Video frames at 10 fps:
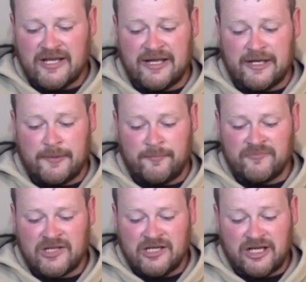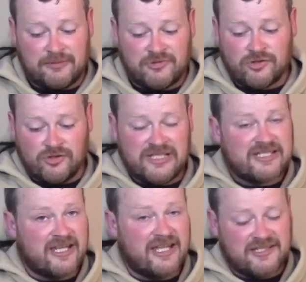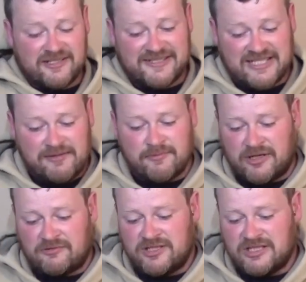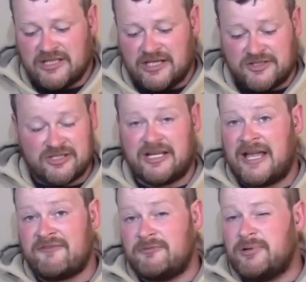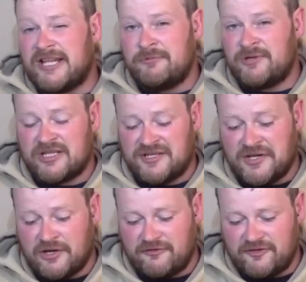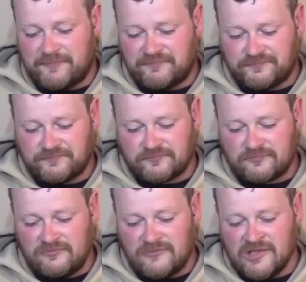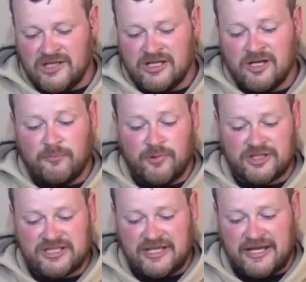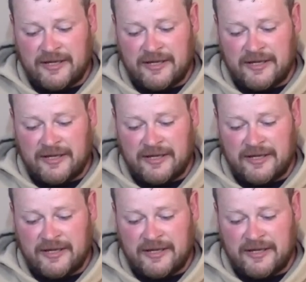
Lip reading: and I'm sure this can get to the same amount. It's just I haven't played with it enough. But